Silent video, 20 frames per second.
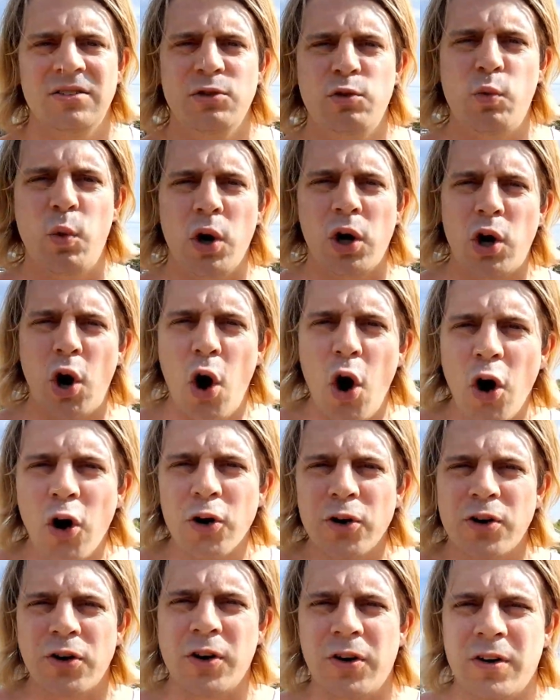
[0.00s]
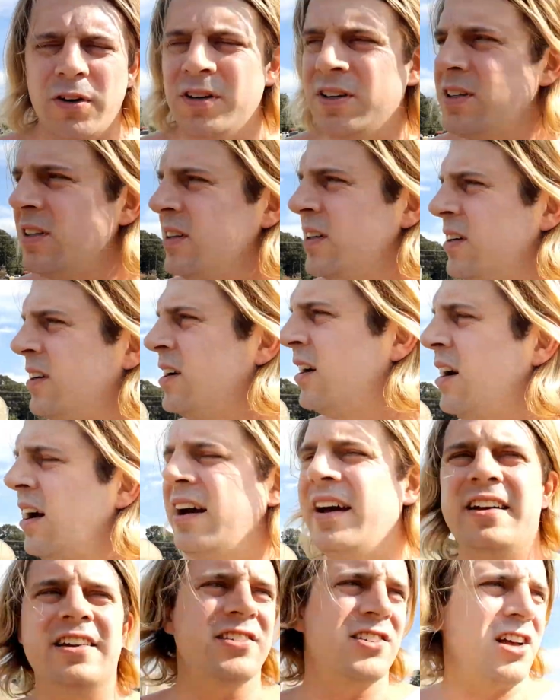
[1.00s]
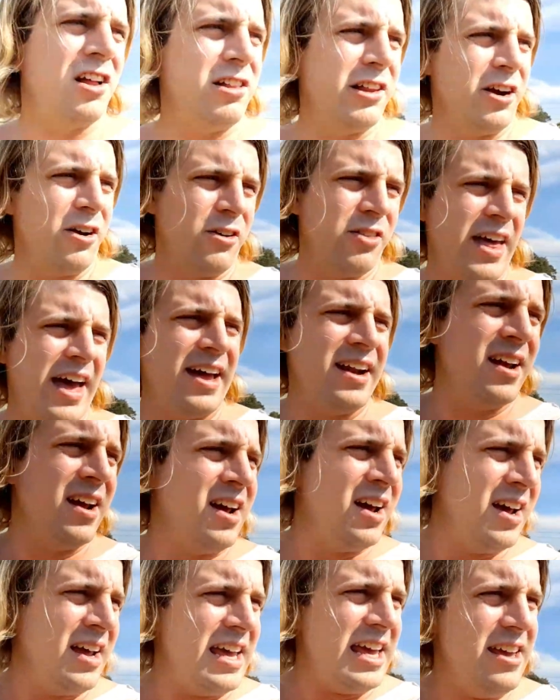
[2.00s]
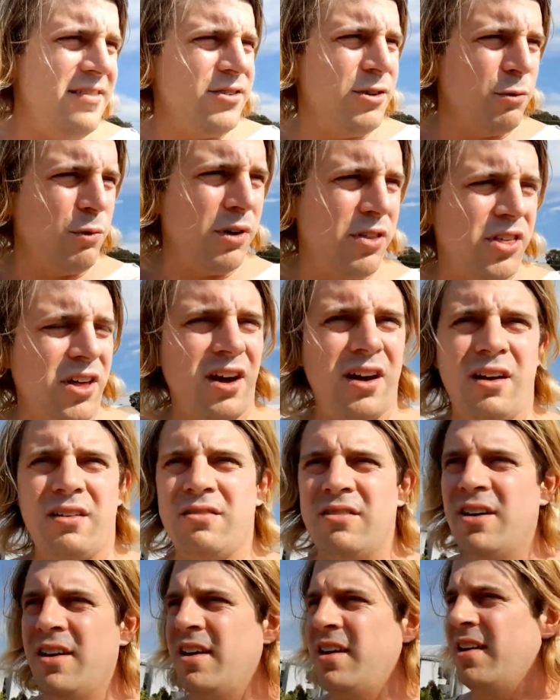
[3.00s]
You work harder. It is clear that even with a